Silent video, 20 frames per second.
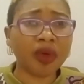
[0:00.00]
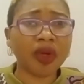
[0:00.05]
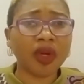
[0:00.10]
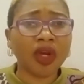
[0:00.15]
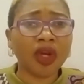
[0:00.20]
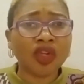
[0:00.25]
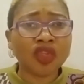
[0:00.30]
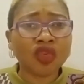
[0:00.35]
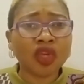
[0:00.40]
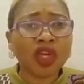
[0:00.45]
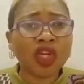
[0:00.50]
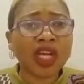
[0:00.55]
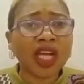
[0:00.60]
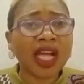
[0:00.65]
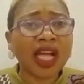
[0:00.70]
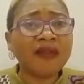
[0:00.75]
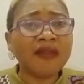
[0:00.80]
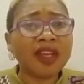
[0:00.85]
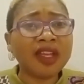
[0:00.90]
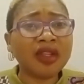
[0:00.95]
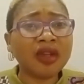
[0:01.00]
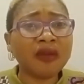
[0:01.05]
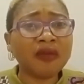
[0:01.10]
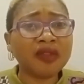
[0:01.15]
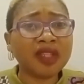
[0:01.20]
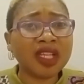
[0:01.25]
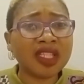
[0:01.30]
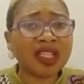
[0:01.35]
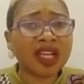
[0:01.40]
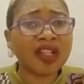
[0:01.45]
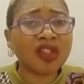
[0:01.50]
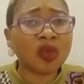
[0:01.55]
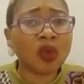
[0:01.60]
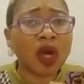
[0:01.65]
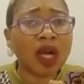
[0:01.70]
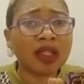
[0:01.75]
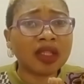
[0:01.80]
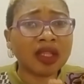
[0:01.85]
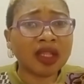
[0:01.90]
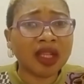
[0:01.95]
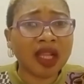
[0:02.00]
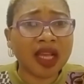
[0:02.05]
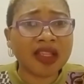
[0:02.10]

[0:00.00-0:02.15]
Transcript: So you can have enough data to analyze.